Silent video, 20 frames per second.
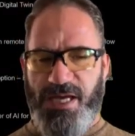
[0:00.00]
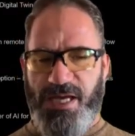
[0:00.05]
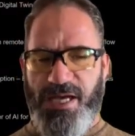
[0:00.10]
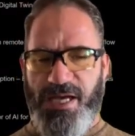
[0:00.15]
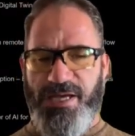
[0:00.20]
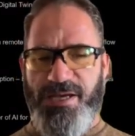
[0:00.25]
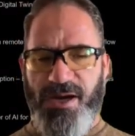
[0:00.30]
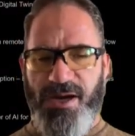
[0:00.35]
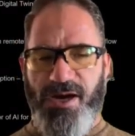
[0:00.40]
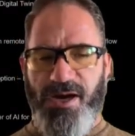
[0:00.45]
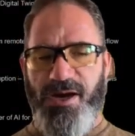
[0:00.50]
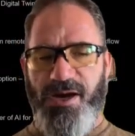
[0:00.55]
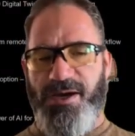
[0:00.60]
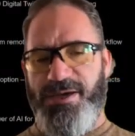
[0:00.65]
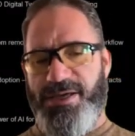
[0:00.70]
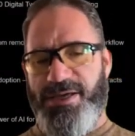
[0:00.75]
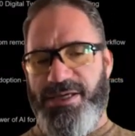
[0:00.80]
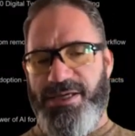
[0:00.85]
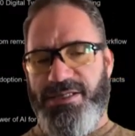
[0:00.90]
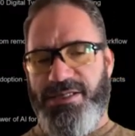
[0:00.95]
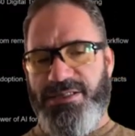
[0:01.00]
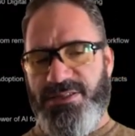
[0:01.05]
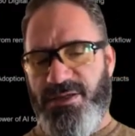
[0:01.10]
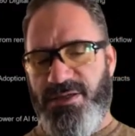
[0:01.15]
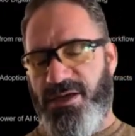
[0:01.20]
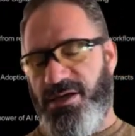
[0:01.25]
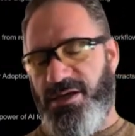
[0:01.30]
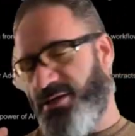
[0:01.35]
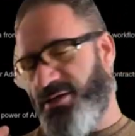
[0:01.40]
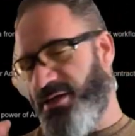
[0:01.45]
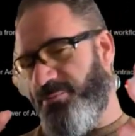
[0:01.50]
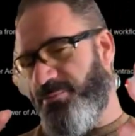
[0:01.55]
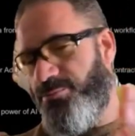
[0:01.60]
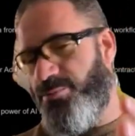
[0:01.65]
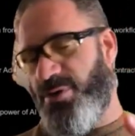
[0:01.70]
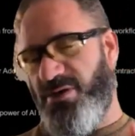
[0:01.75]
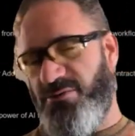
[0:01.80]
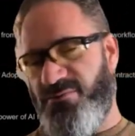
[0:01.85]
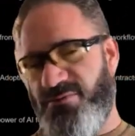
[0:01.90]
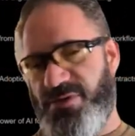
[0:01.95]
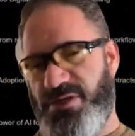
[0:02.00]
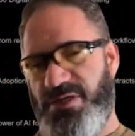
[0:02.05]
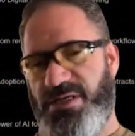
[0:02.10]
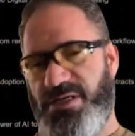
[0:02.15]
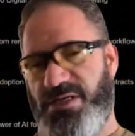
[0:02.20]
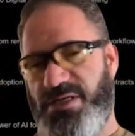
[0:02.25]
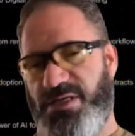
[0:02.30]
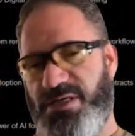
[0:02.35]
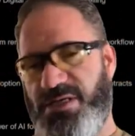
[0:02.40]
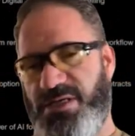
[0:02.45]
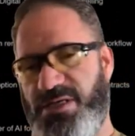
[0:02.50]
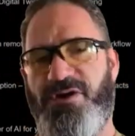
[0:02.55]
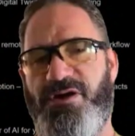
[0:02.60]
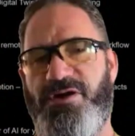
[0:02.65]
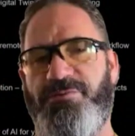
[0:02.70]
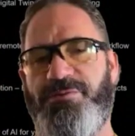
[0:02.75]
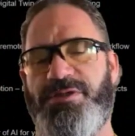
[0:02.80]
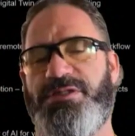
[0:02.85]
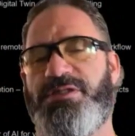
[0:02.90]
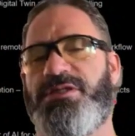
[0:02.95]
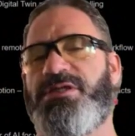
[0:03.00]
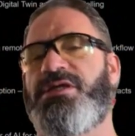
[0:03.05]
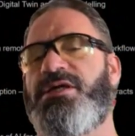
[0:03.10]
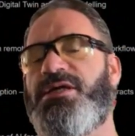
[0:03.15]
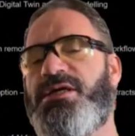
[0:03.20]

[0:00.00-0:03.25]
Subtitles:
AI inside a private cloud environment